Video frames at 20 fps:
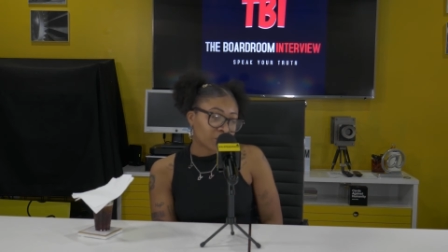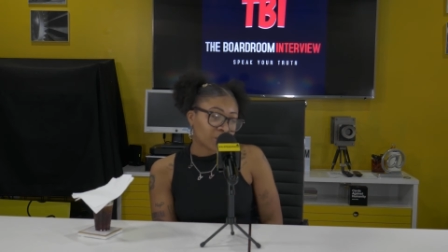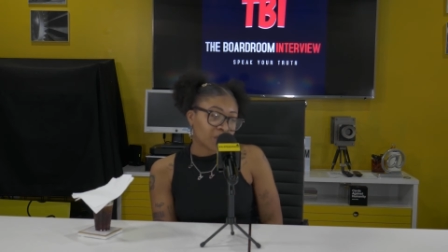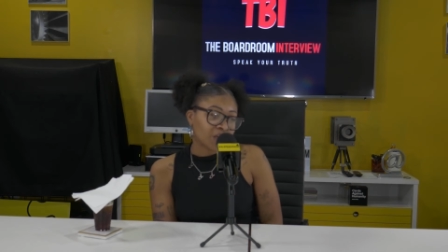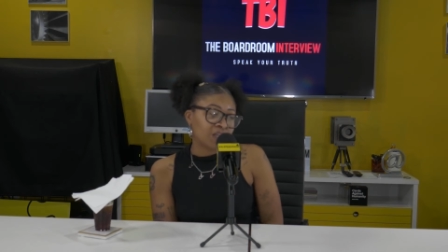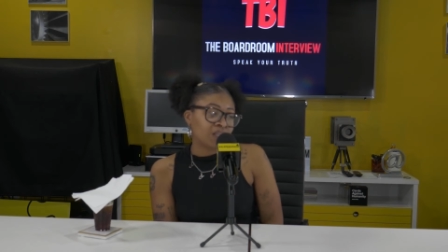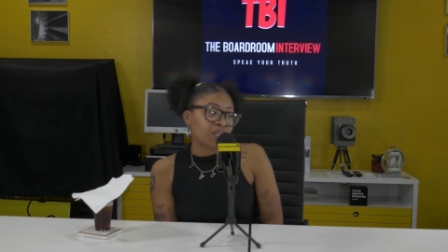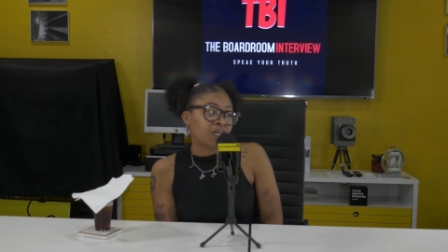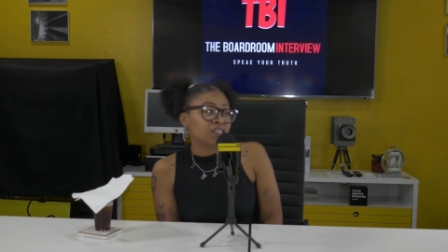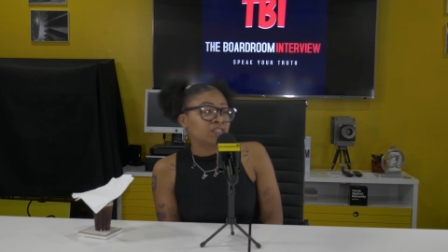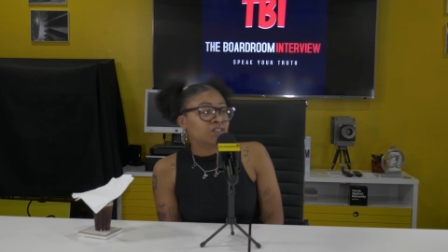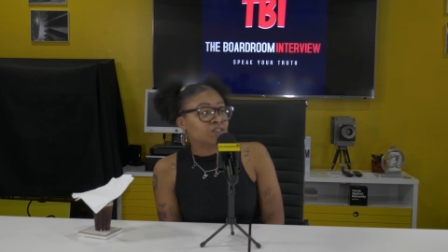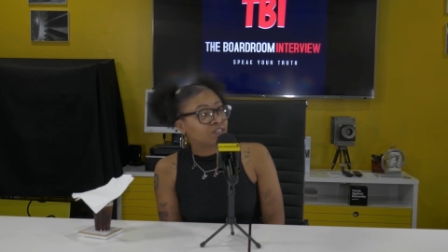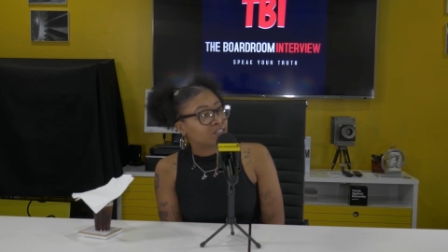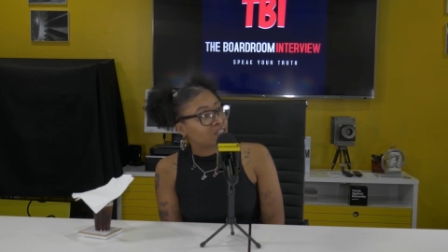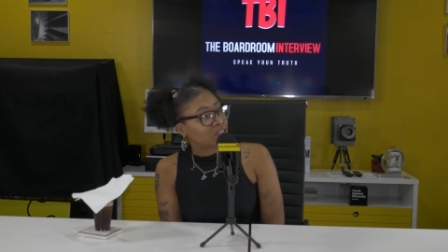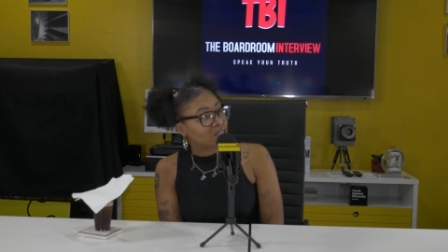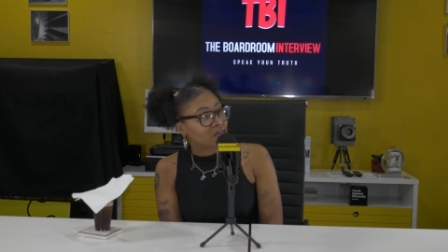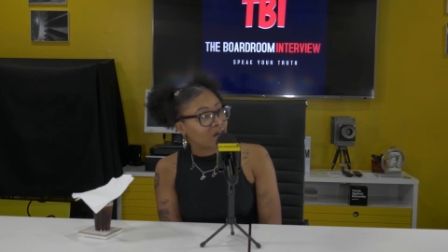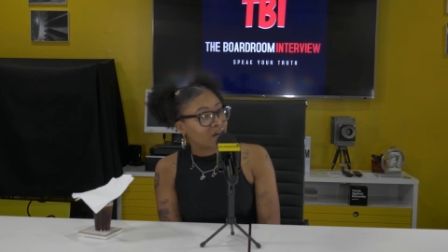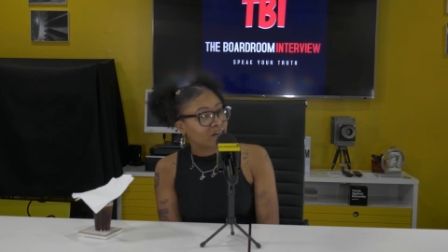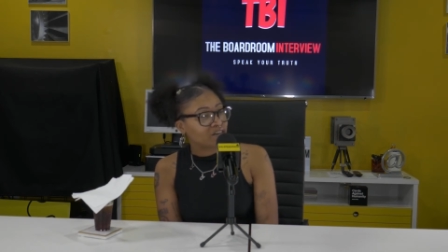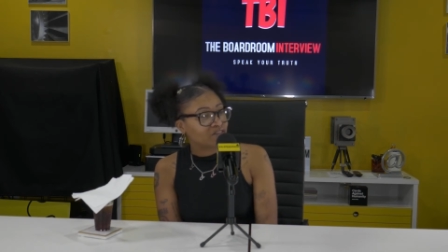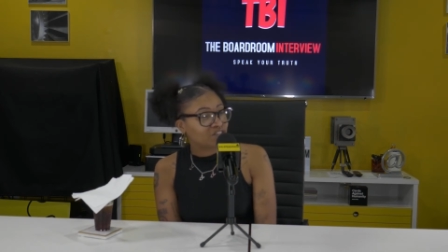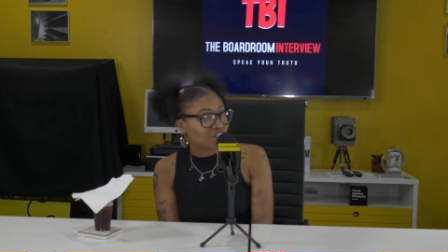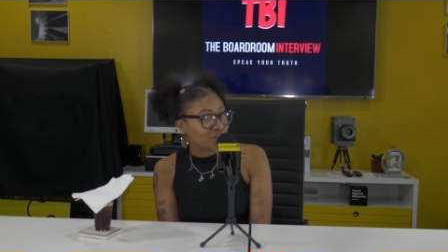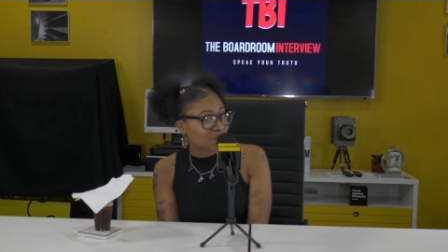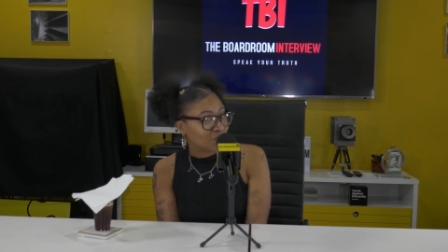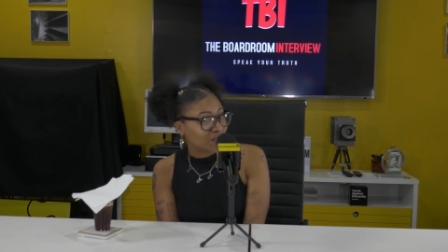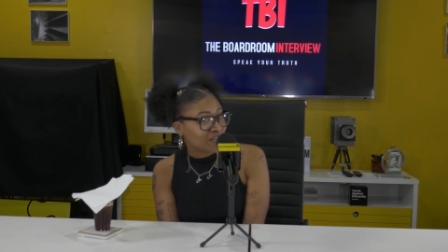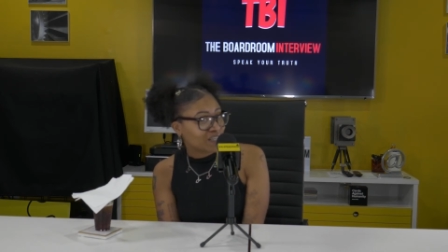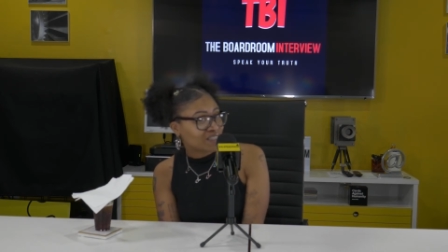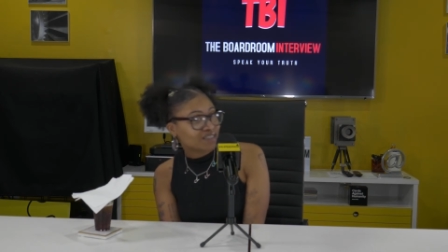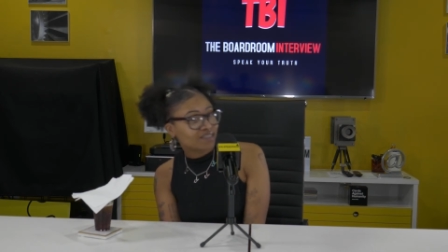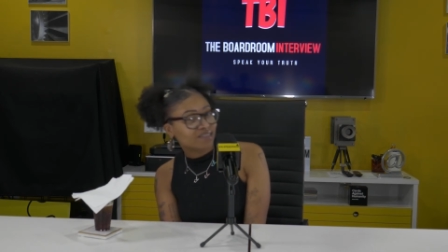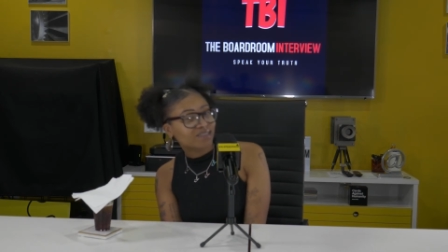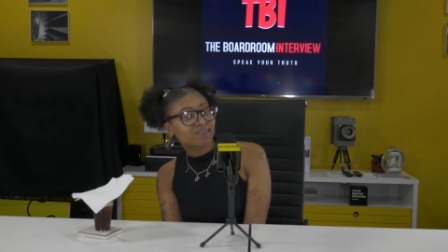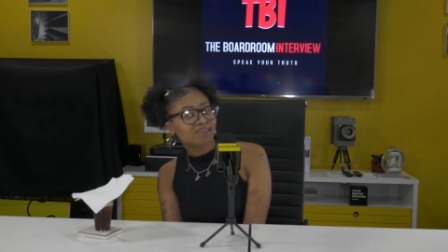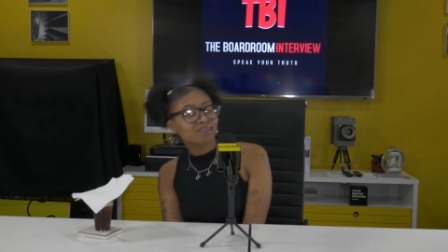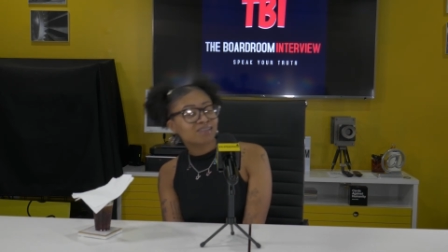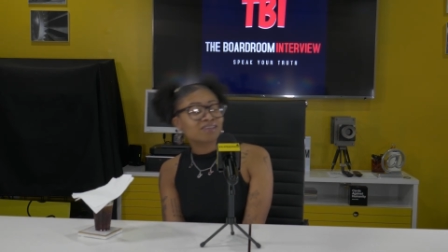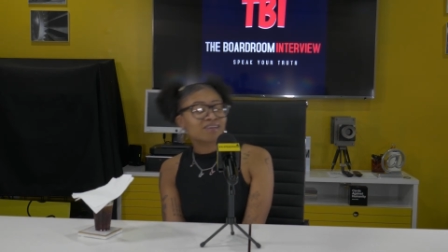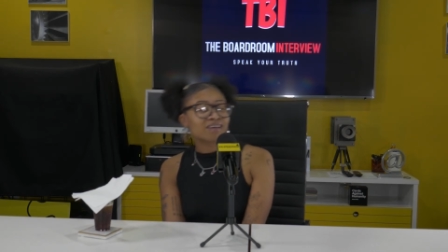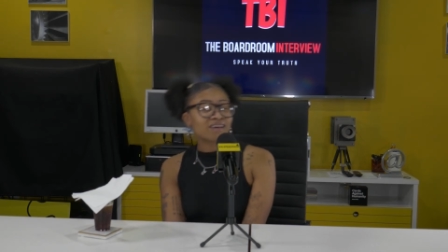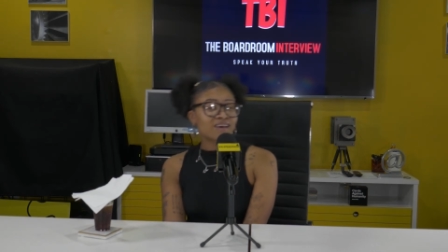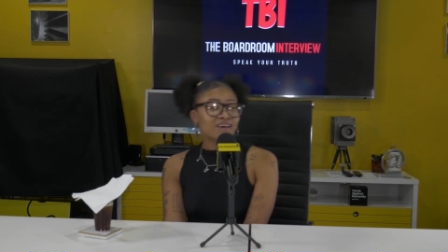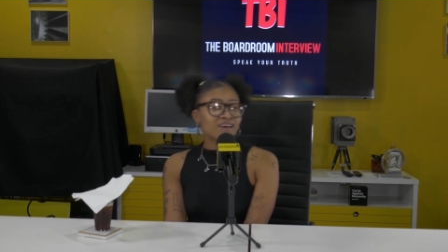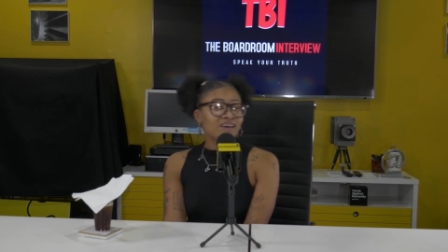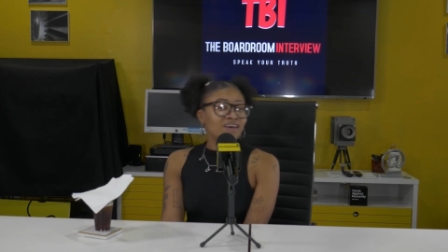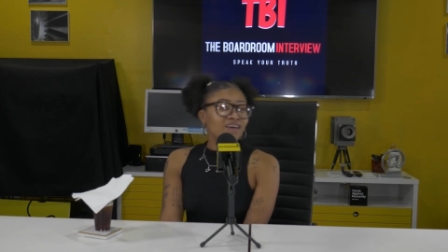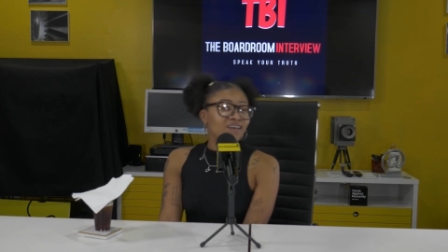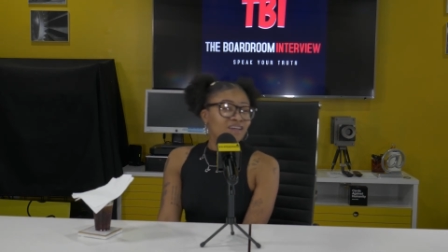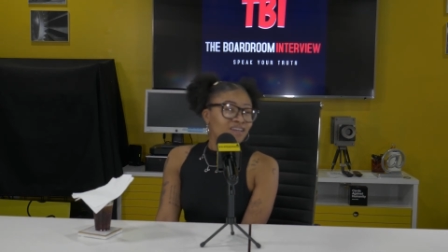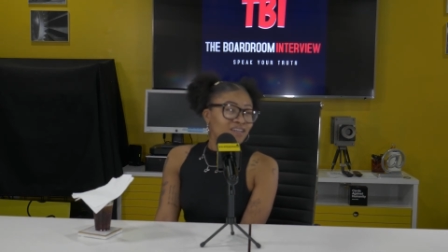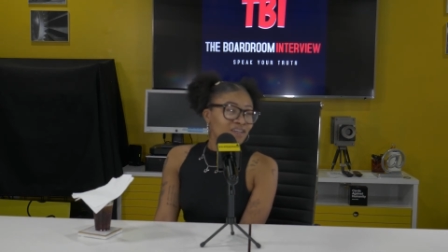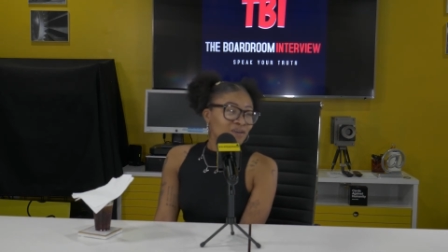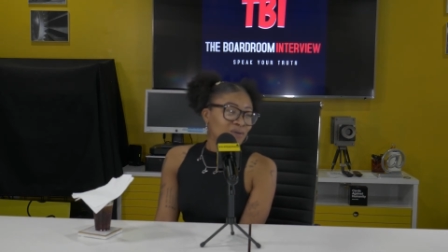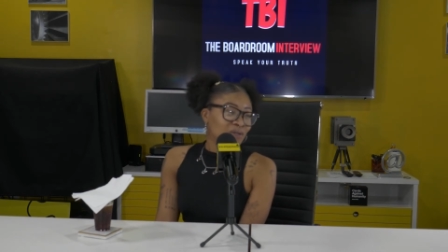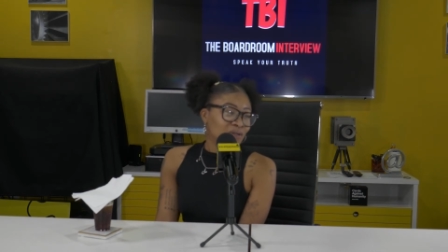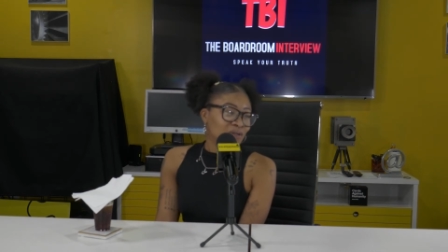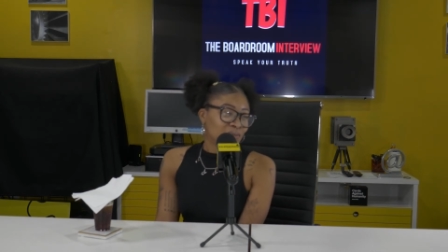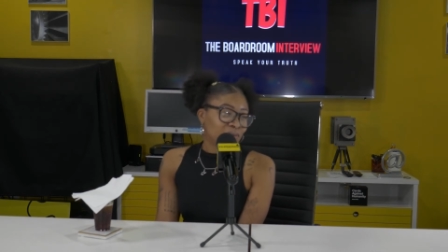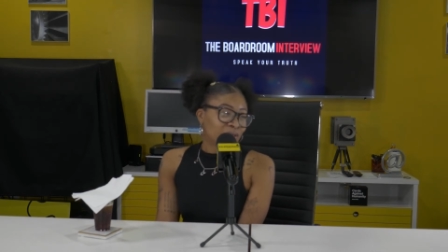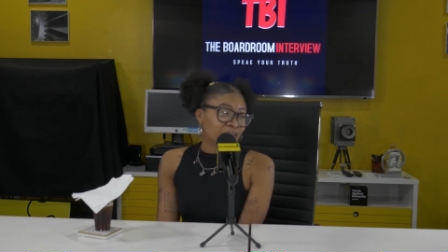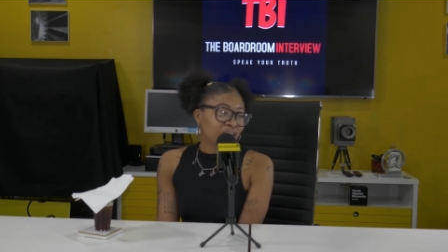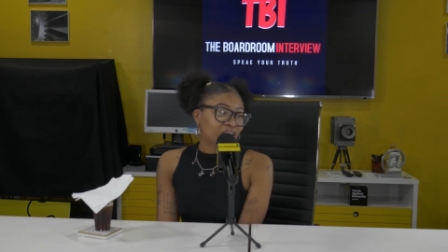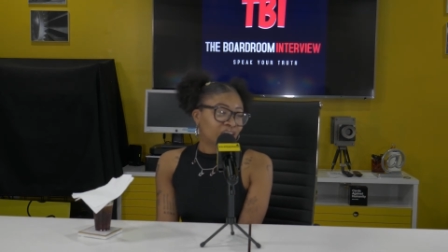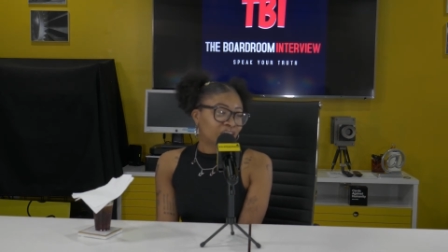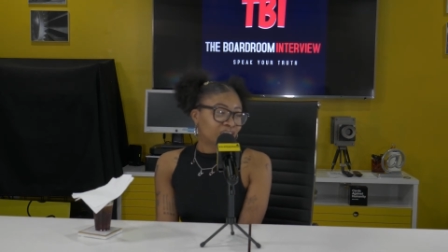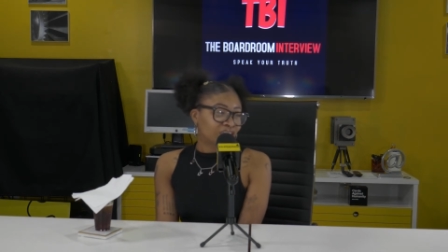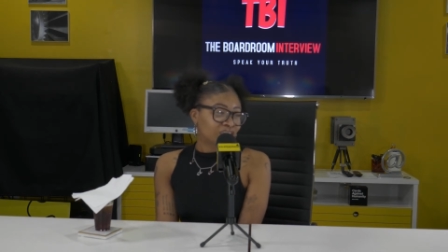And that's the kind of show that's going to be.